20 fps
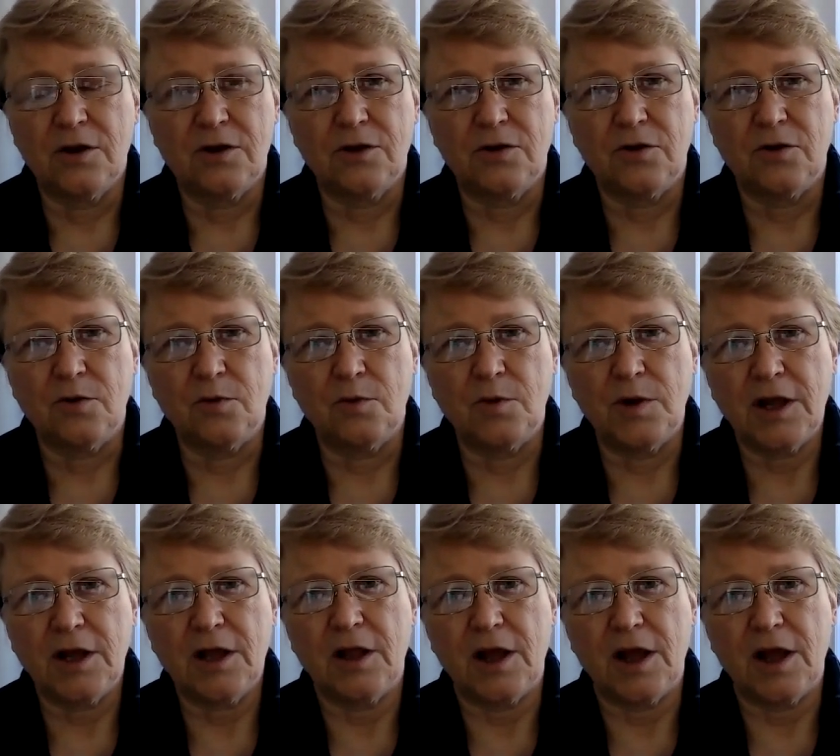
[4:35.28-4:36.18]
to
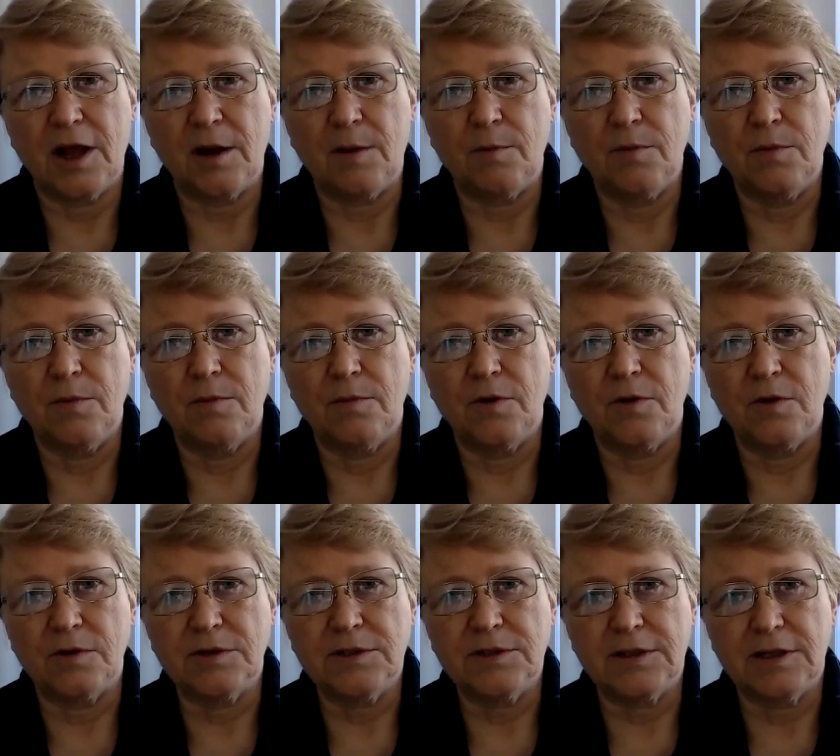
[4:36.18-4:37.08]
reclaim
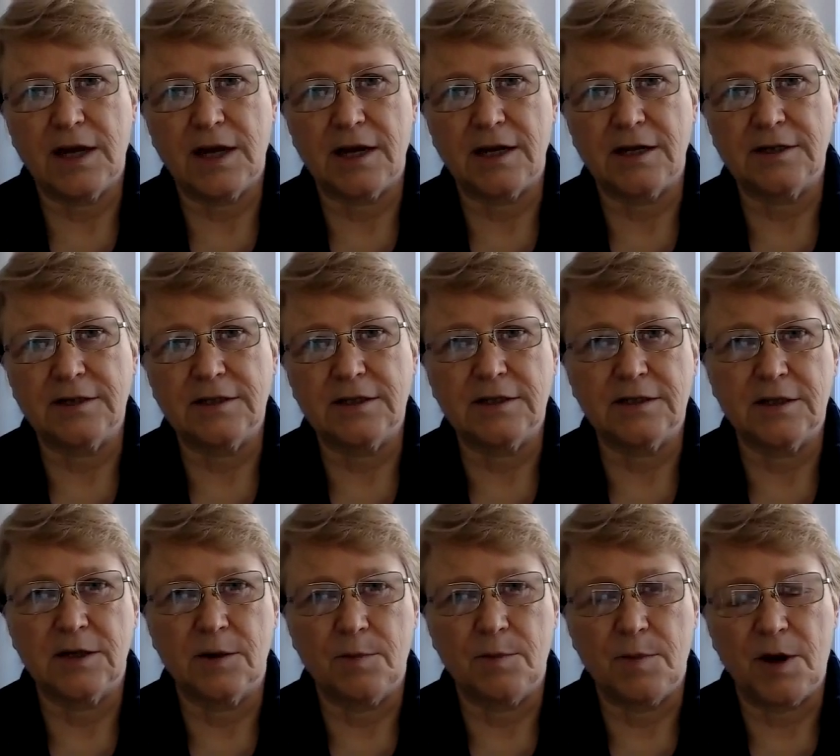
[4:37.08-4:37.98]
your status as
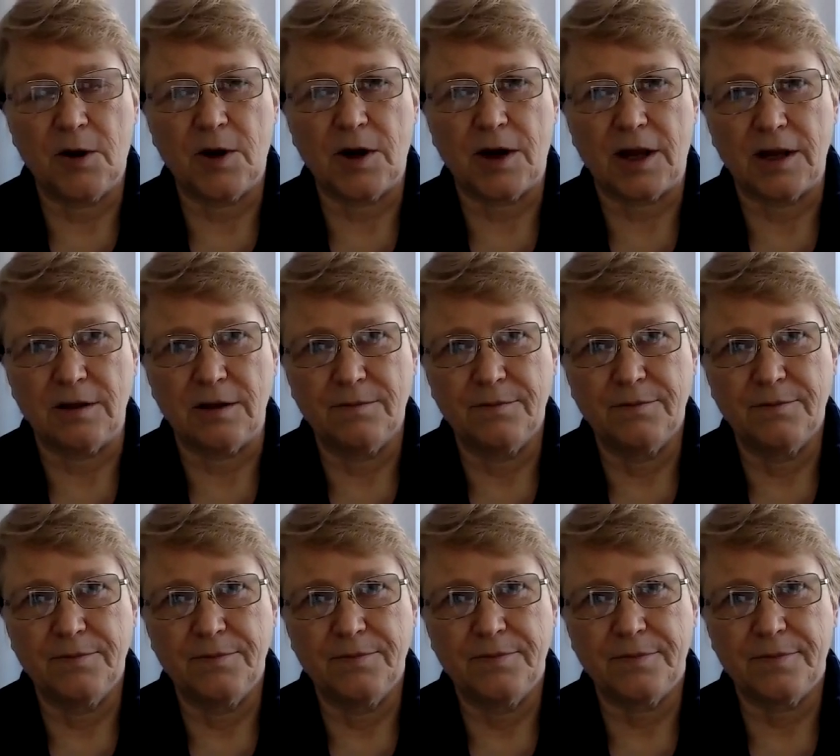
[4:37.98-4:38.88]
an American
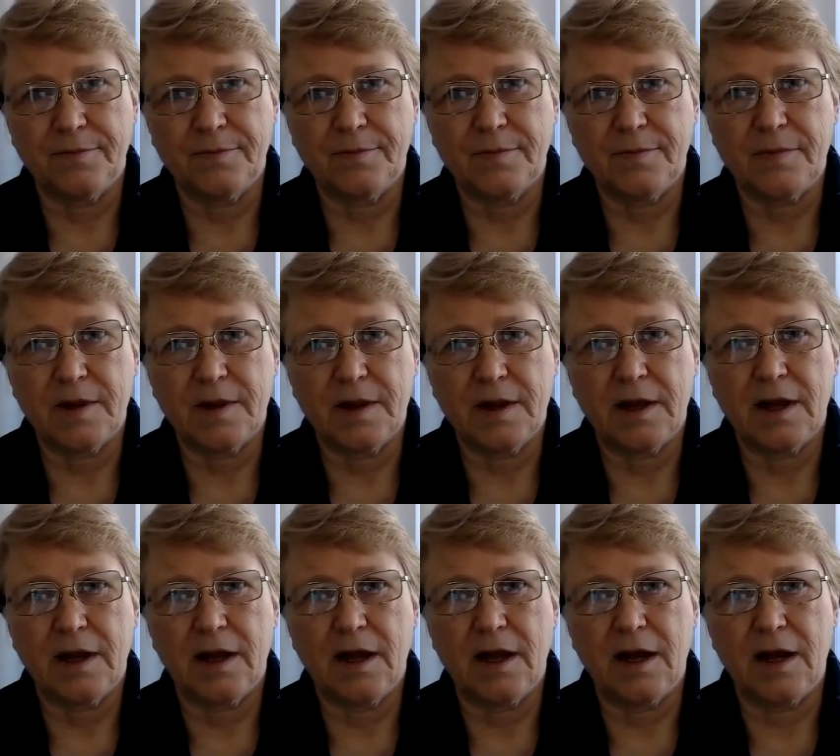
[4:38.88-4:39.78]

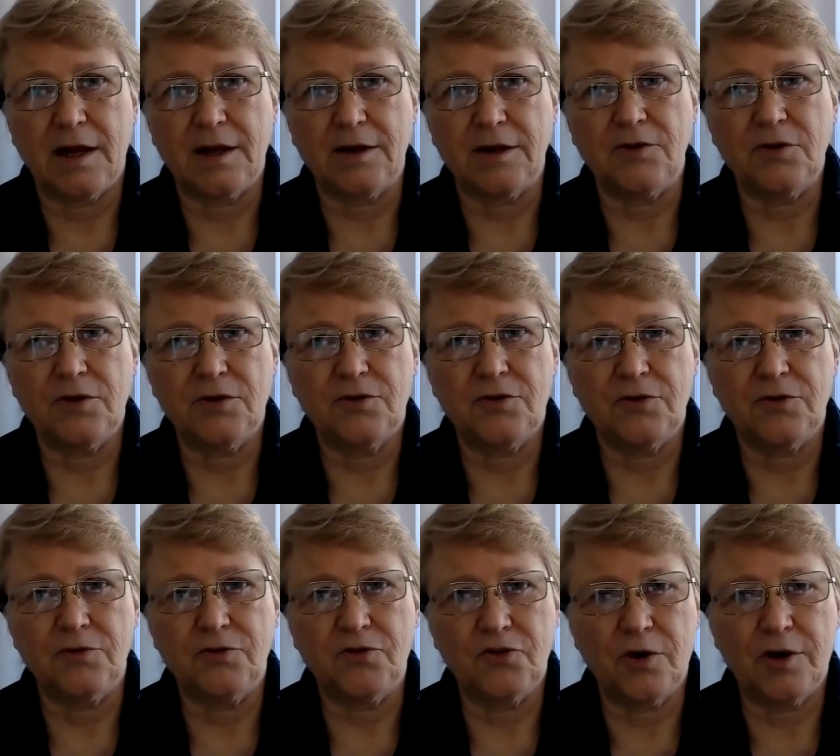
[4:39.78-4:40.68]
and
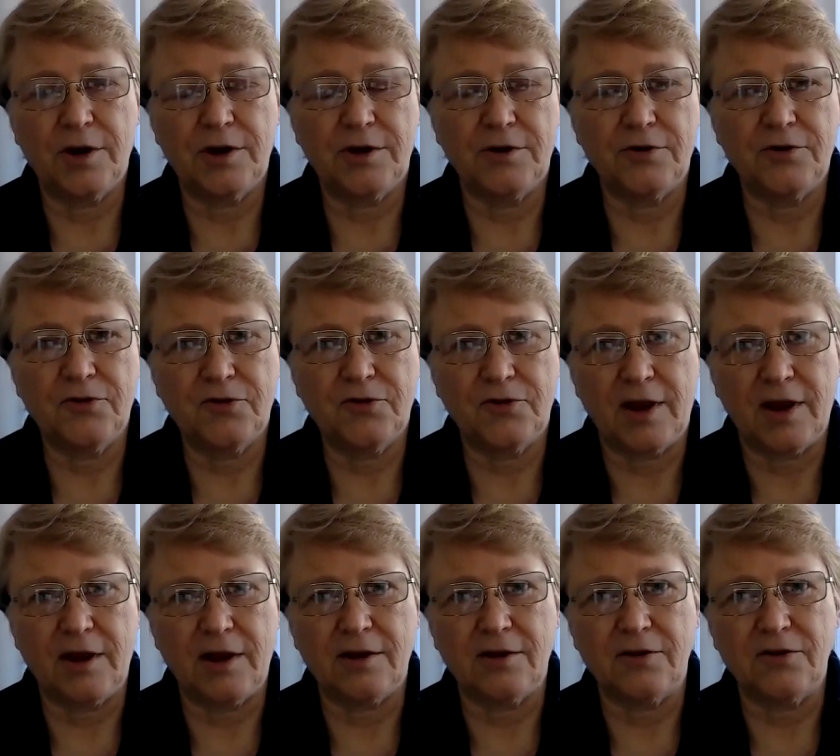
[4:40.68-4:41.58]
to join your
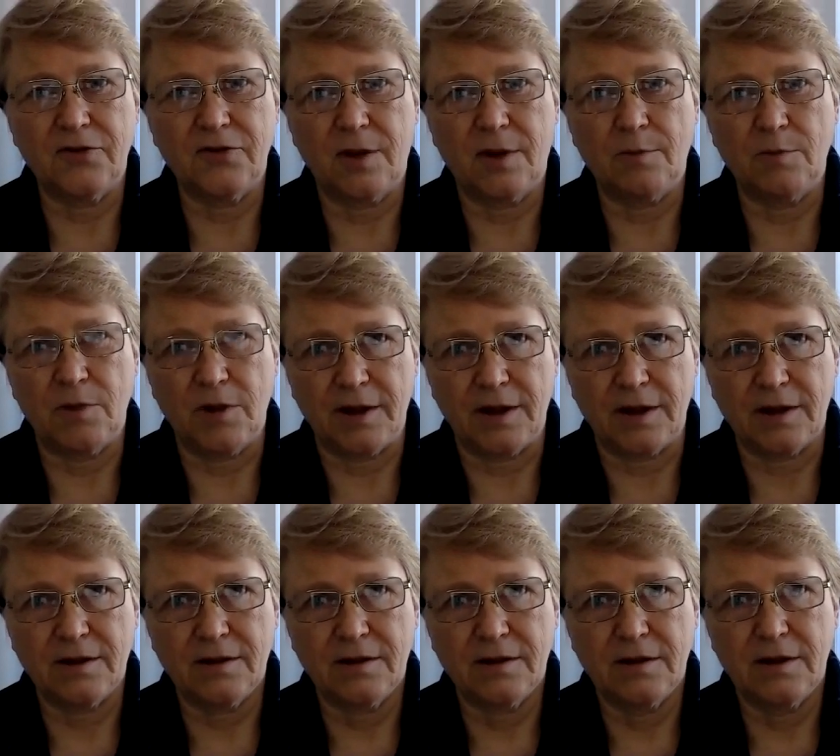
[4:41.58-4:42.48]
state assembly
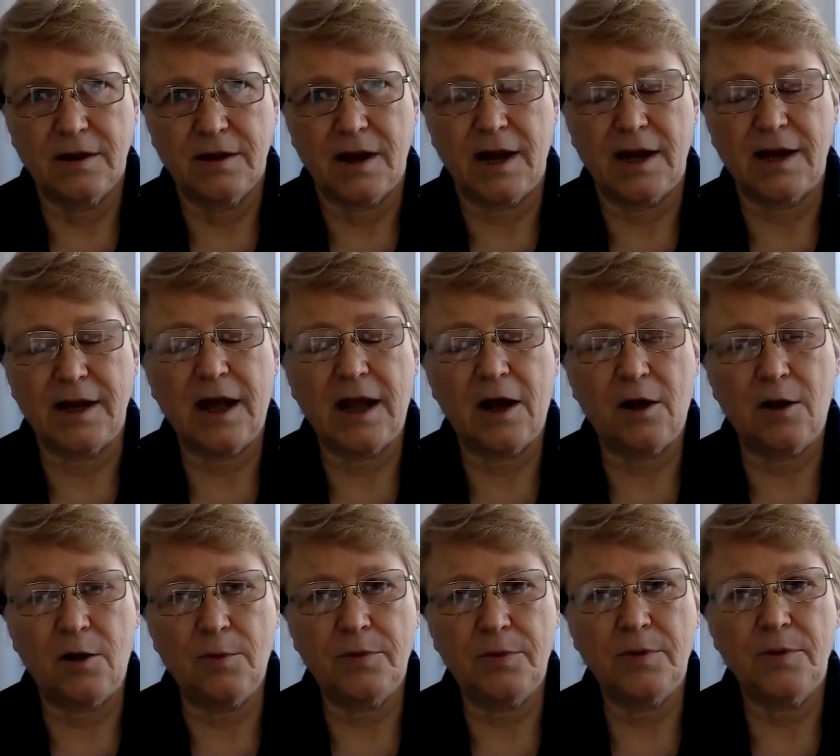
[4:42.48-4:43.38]
and
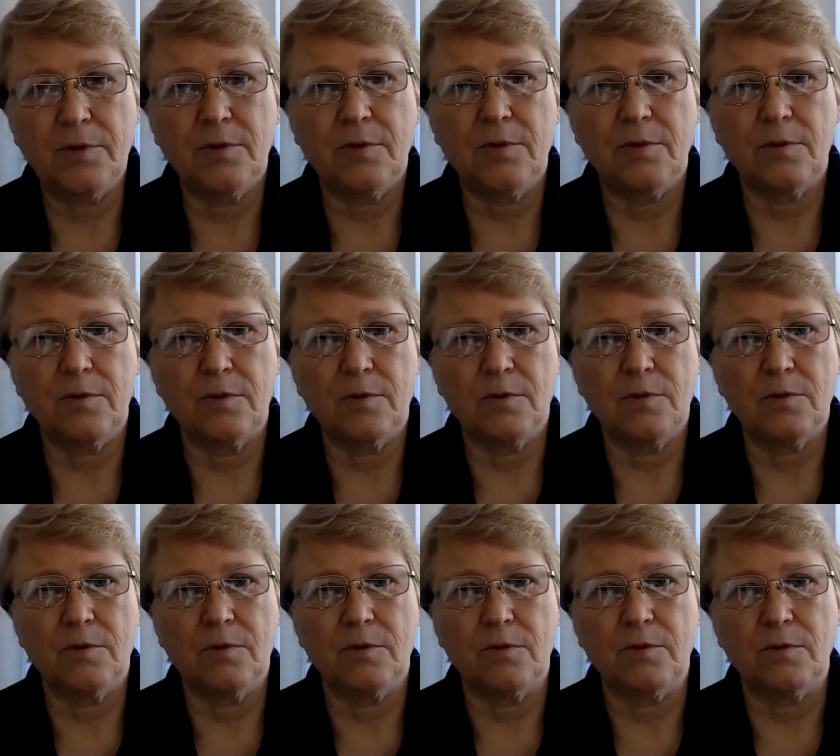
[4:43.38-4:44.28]
help
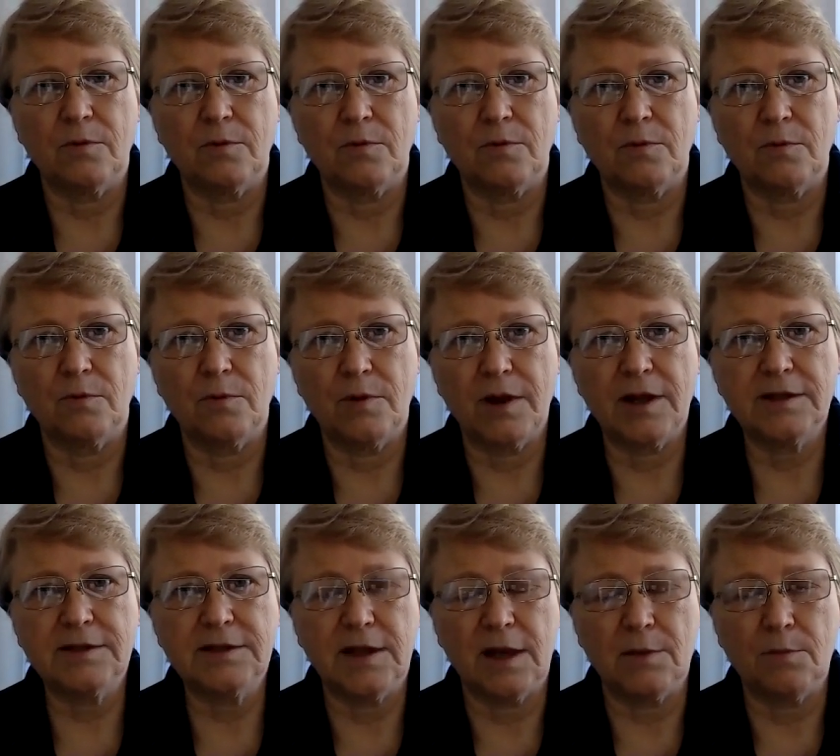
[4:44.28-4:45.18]

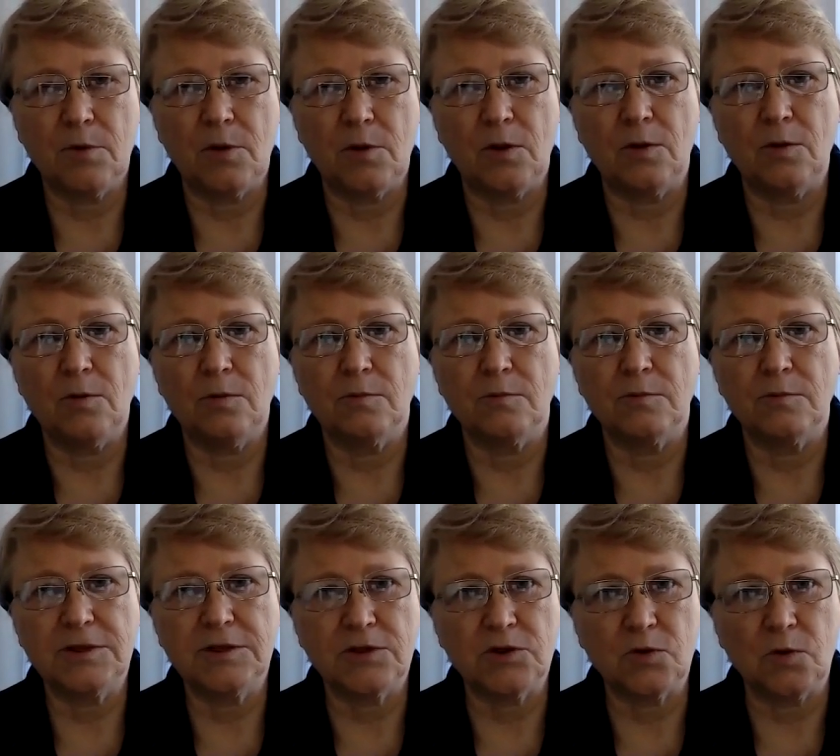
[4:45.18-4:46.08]
reassemble,
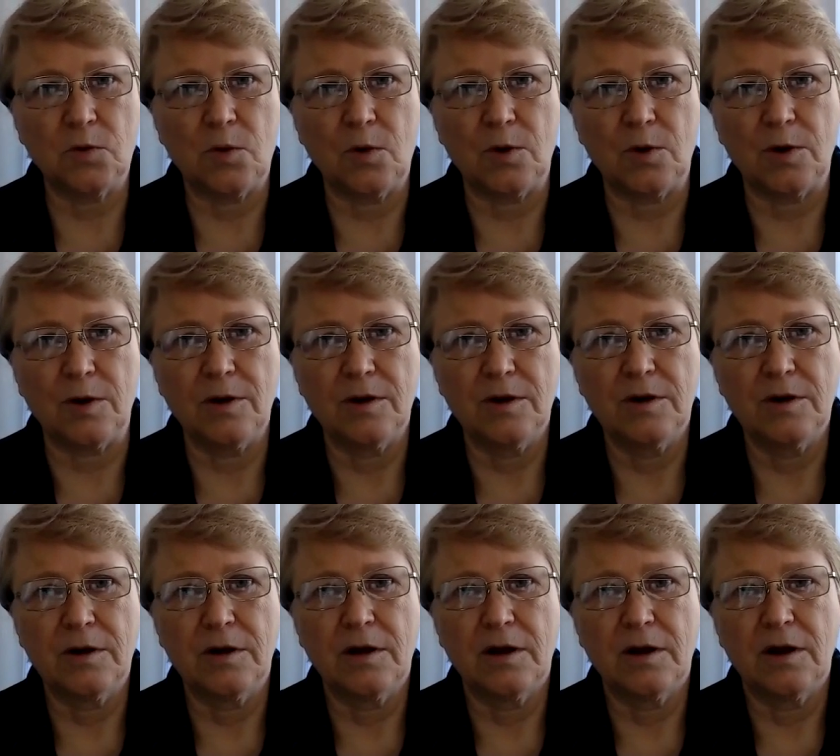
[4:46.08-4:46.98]
restore,
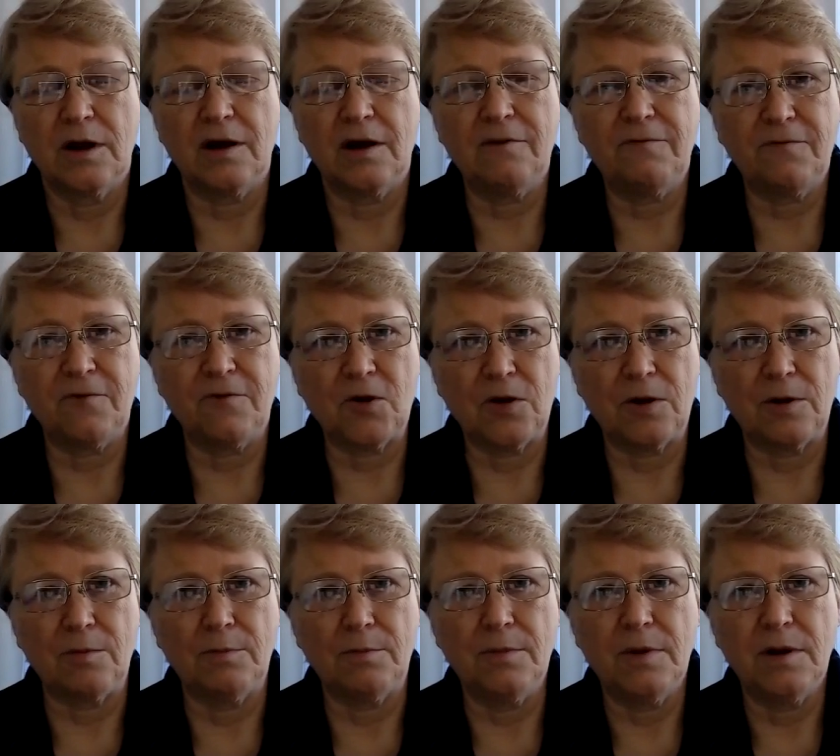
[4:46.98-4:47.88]

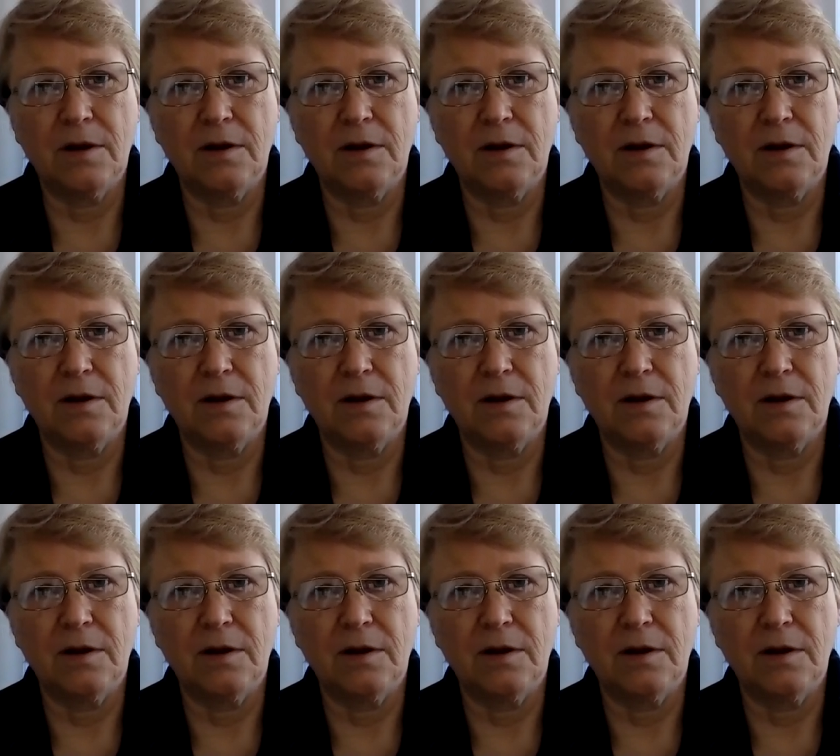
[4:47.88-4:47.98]
affirm,